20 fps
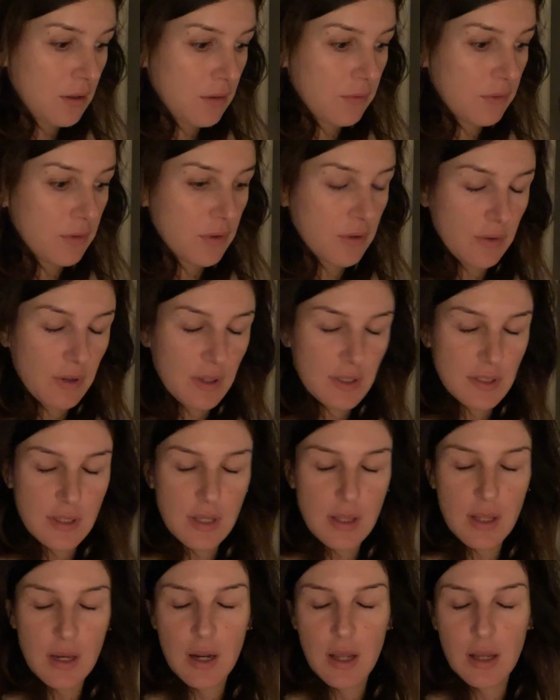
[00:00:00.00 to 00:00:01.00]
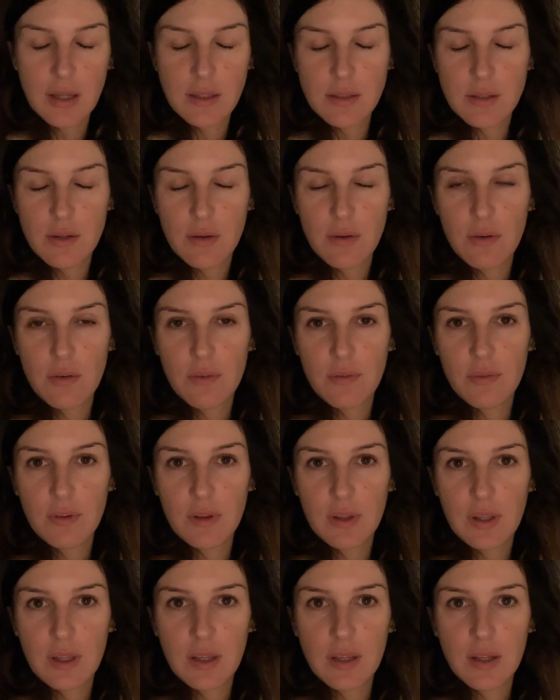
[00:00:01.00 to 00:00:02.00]
for the rest of the night, so
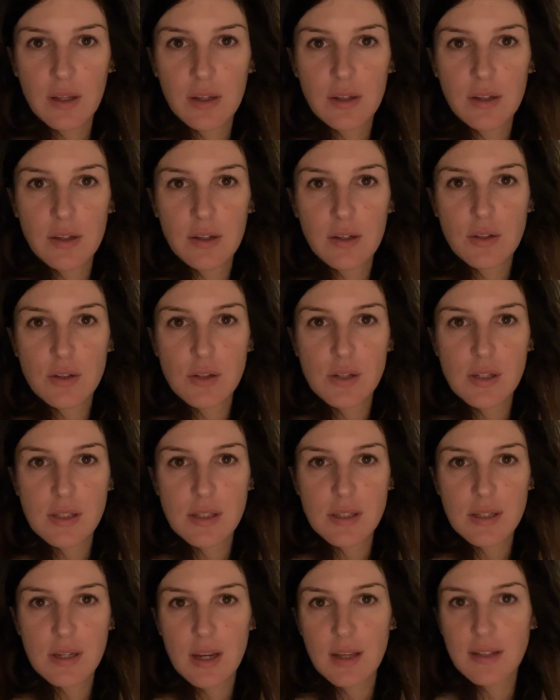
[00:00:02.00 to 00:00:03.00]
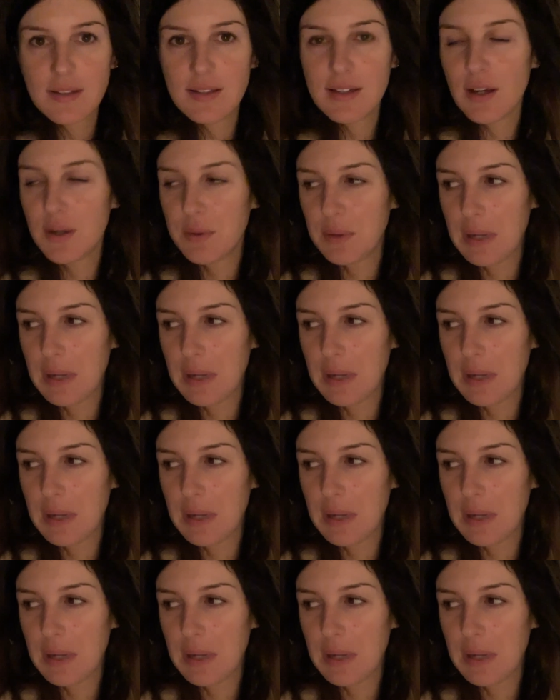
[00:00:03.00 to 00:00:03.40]
hopefully she stays down